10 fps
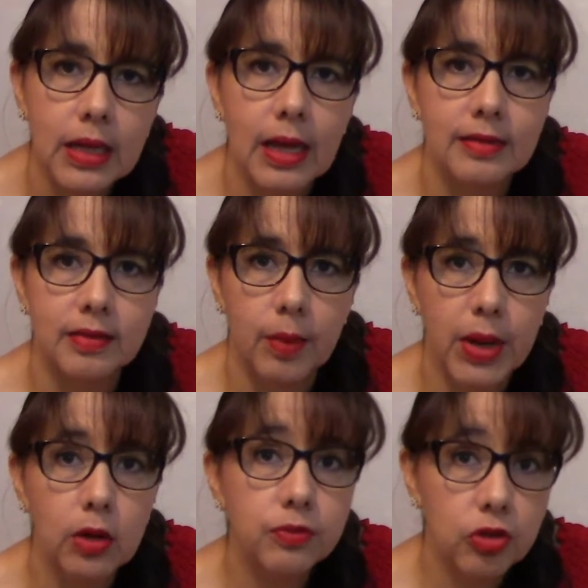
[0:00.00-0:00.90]
as the
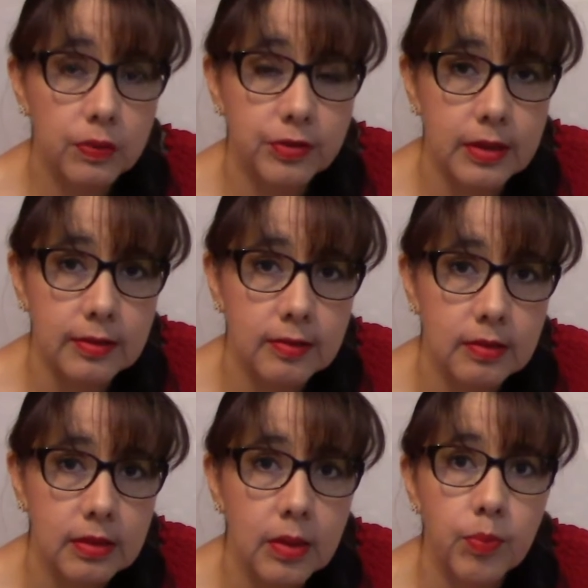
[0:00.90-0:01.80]
amount of substance
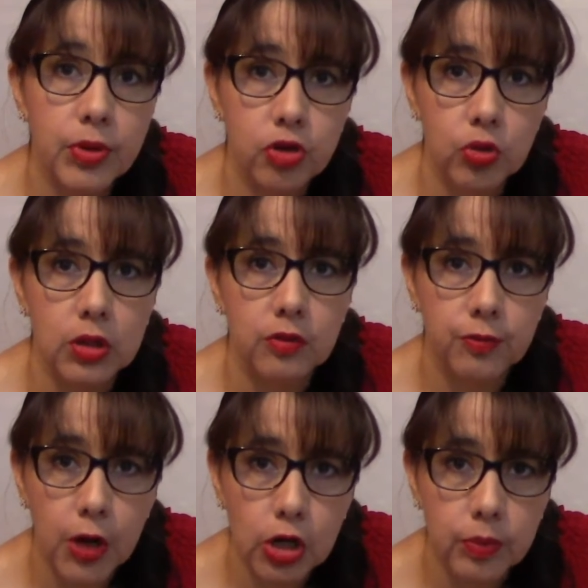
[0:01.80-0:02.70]
per unit of
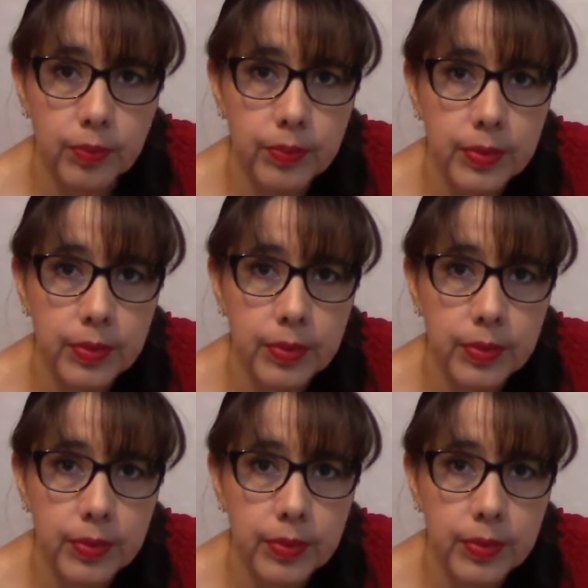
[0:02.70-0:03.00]
volume.